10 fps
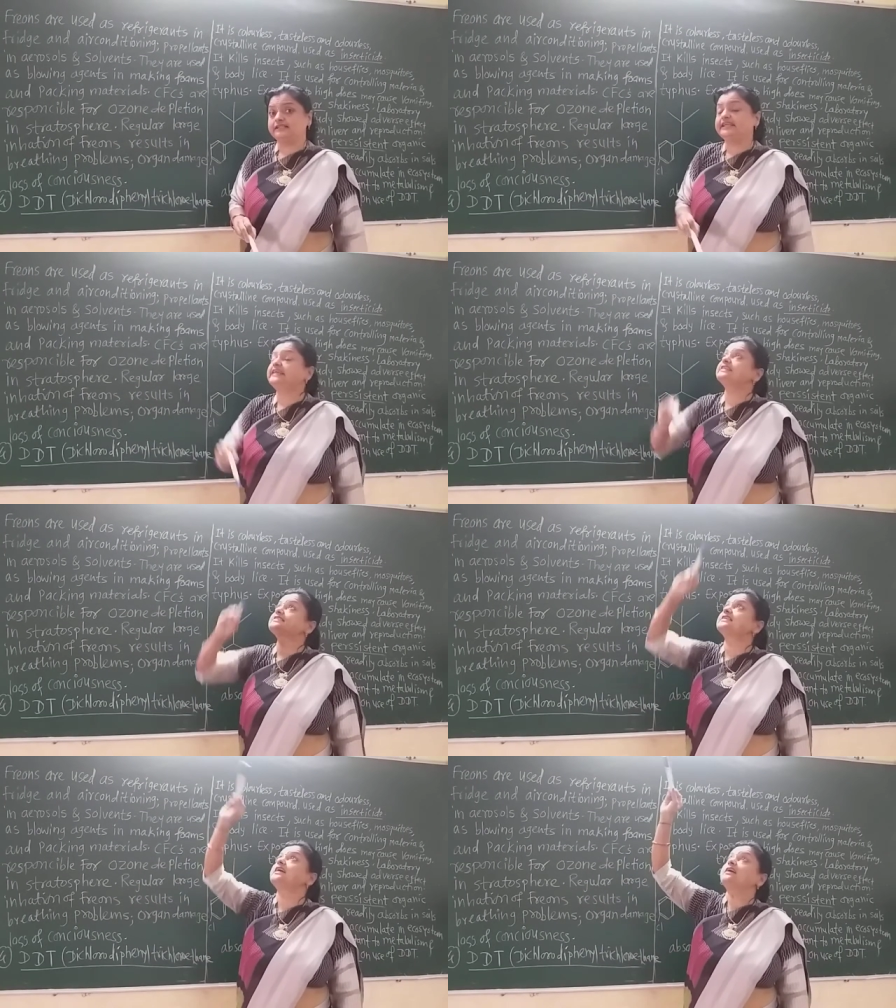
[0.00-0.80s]
There
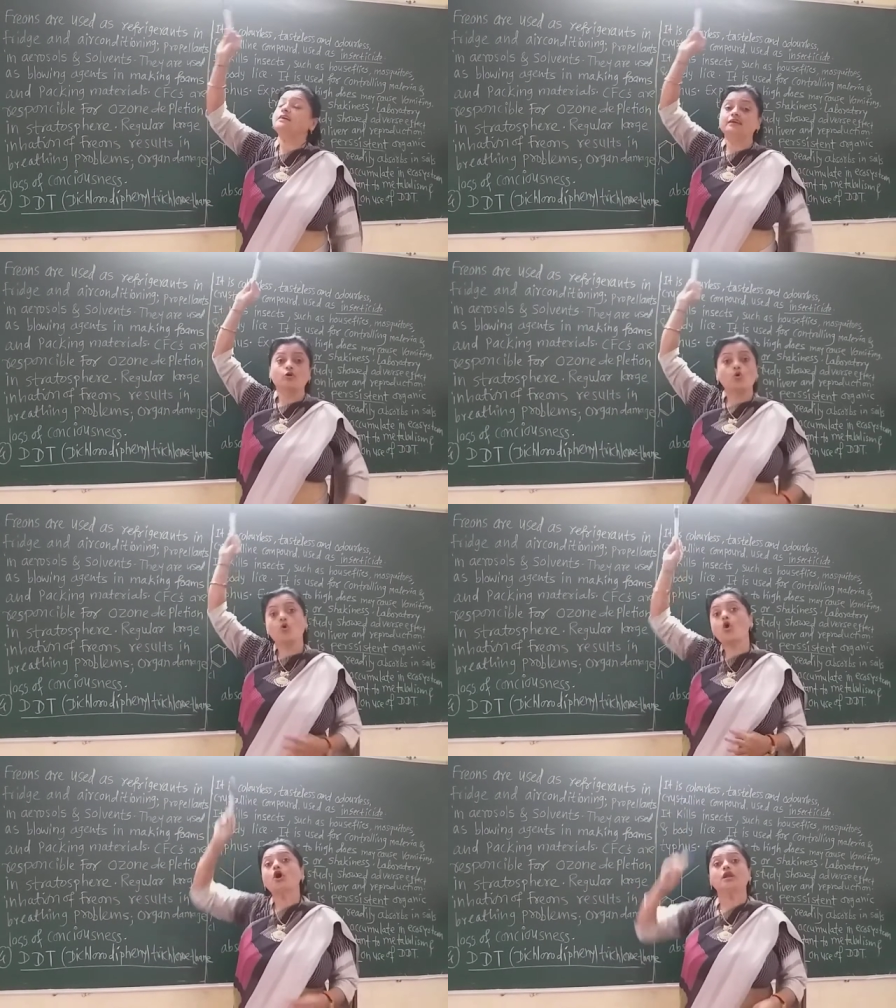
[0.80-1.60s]
is the
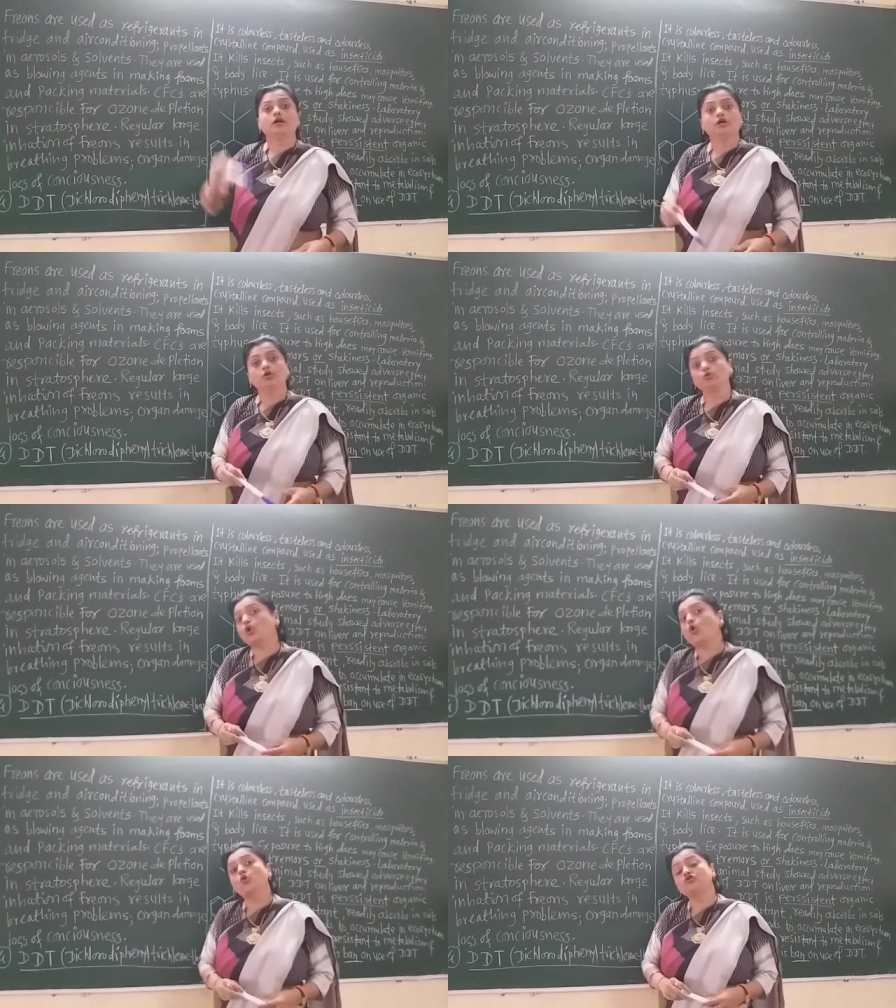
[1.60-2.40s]
hole to
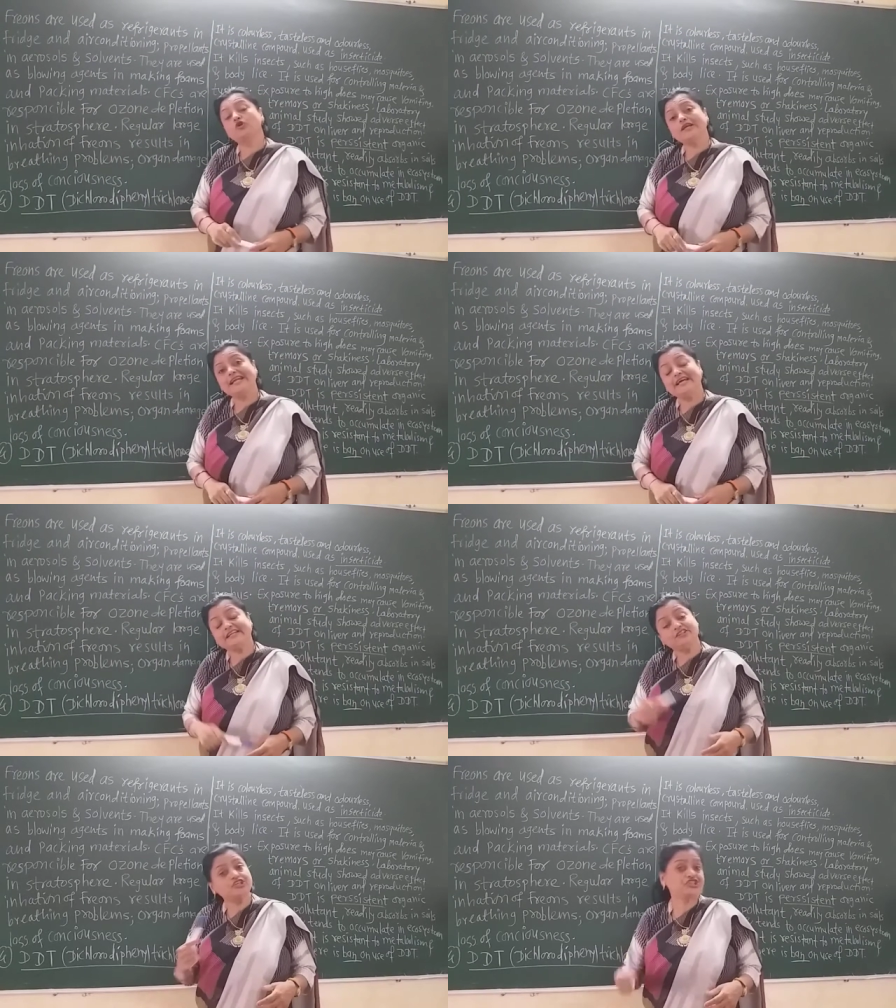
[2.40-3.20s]
the ozone layer
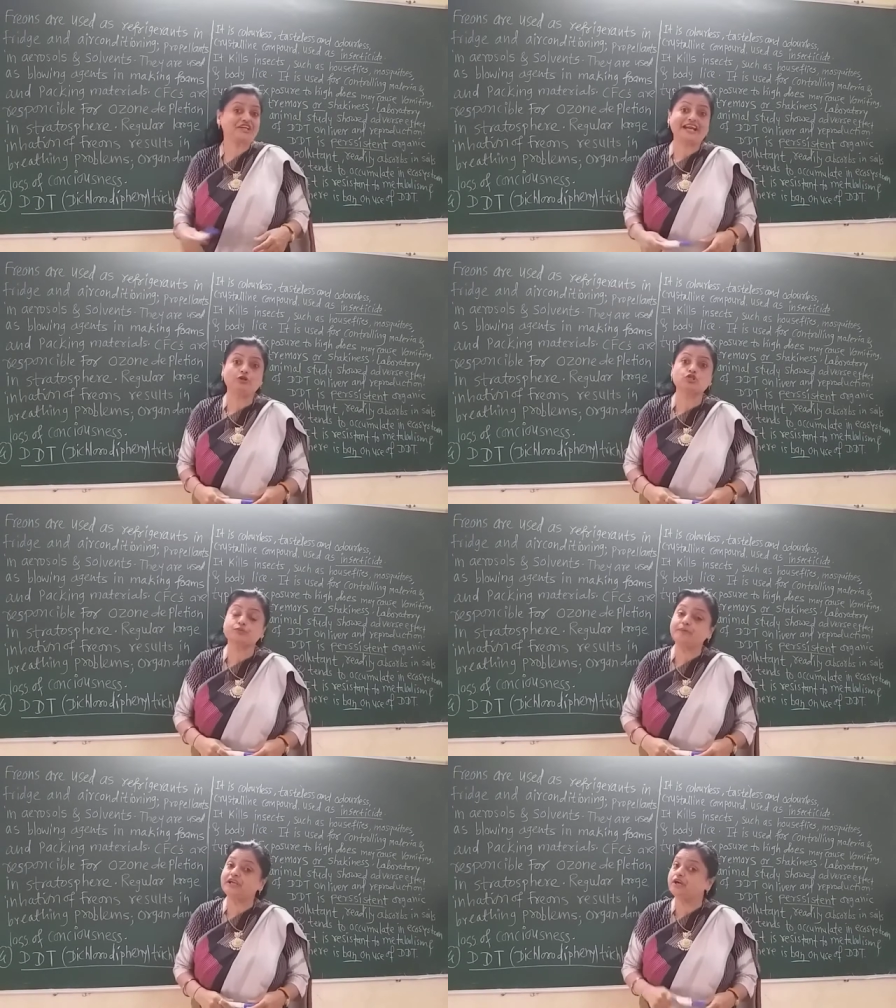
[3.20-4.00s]
in the
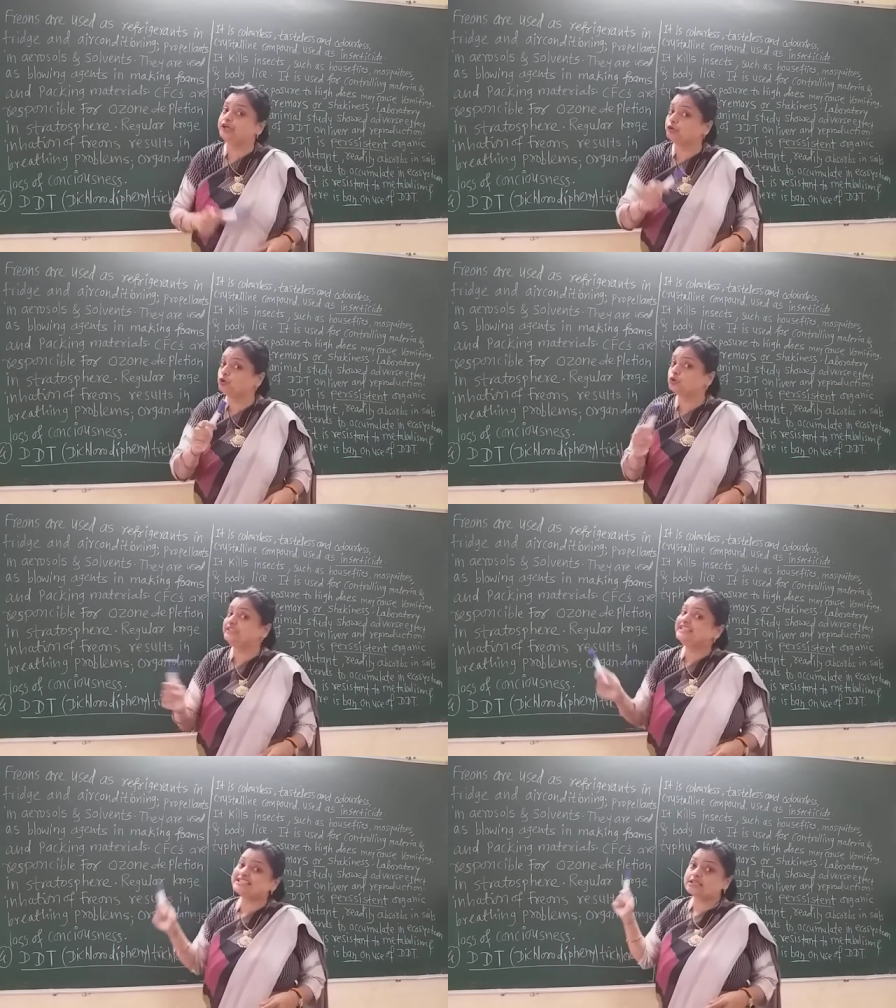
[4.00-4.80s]
stratosphere due to
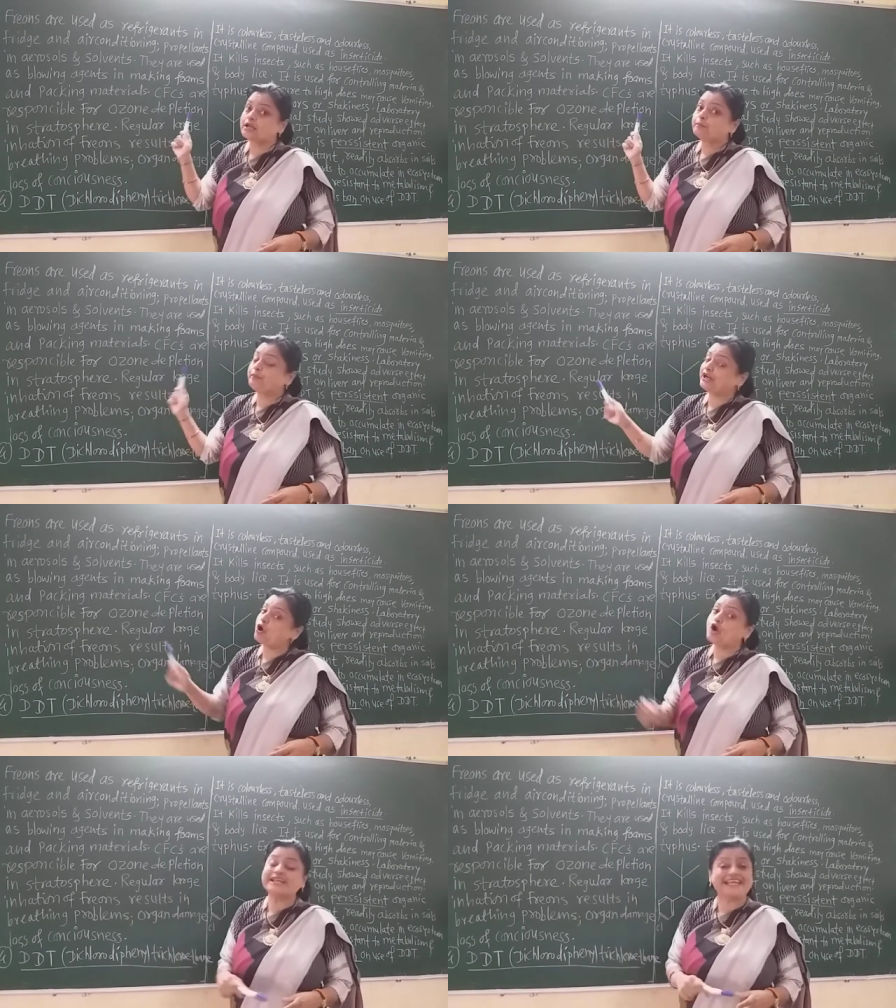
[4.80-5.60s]
these
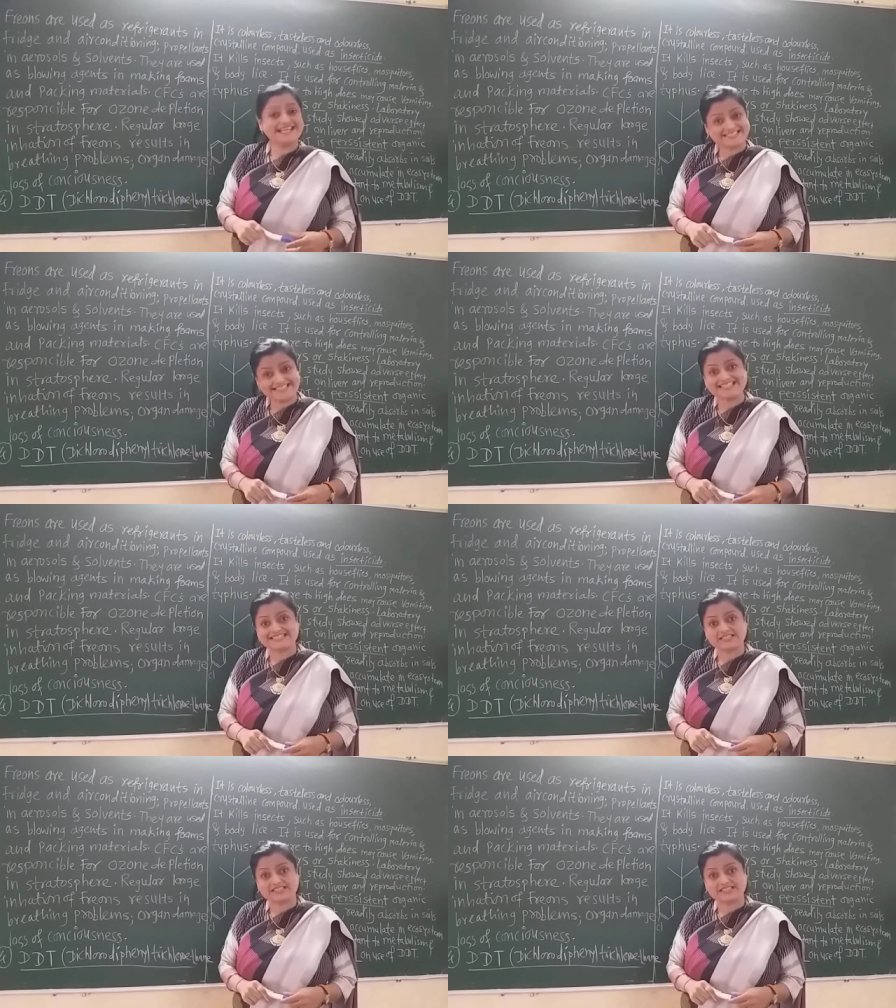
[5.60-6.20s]
freon gases.